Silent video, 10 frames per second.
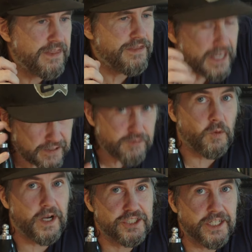thanks for
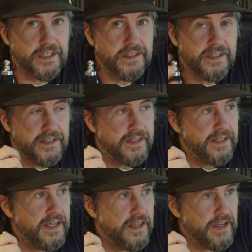watching.
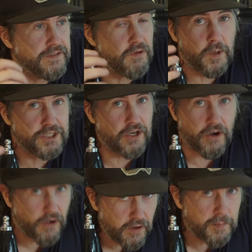Thanks for watching
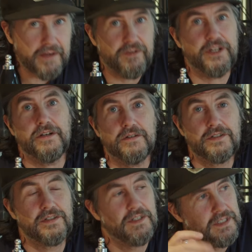all my videos,